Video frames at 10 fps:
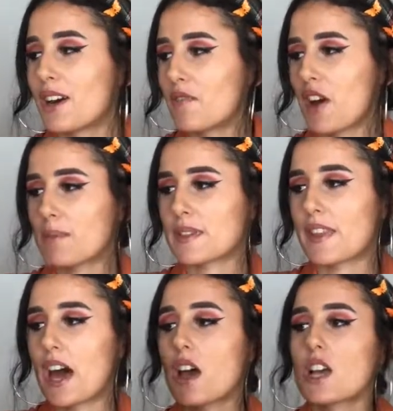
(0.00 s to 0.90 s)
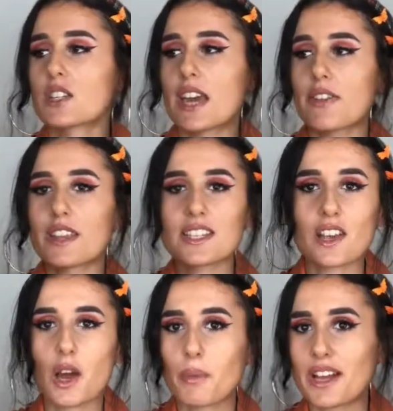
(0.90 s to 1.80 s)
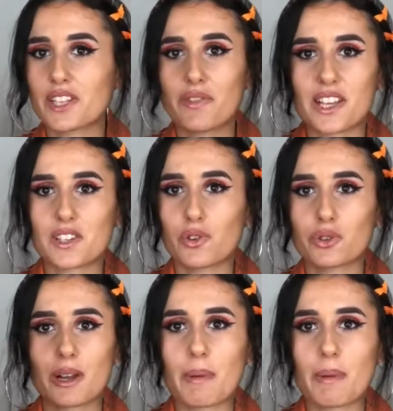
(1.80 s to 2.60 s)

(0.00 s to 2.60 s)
And vibes in that. So yeah, this I wear to festivals.